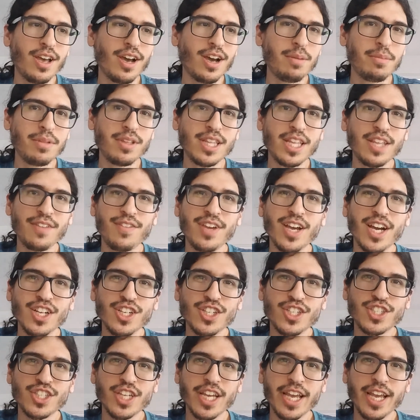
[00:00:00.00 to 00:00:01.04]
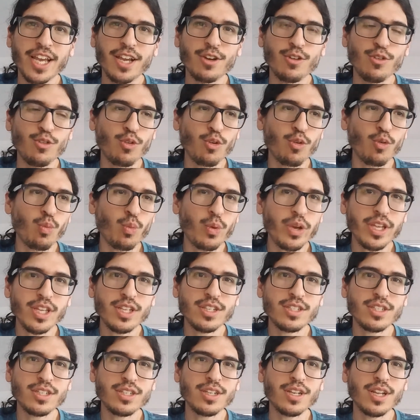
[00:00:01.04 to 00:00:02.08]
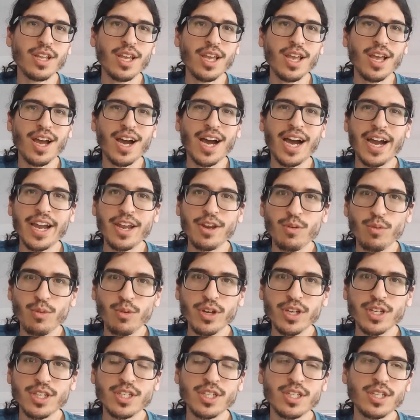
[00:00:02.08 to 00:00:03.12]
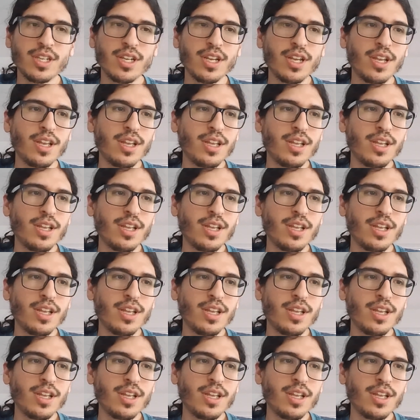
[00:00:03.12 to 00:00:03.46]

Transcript: I mean, they've got Czech, Norwegian, Irish,